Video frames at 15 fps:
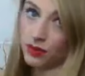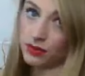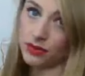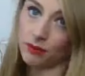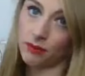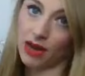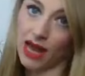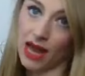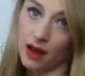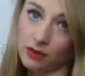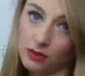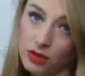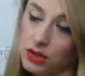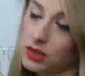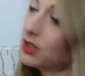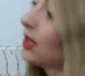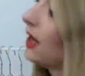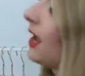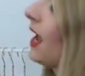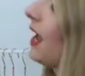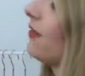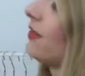with the blouse,
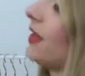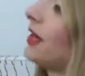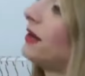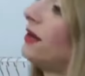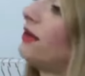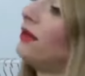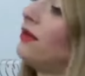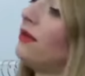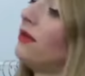and then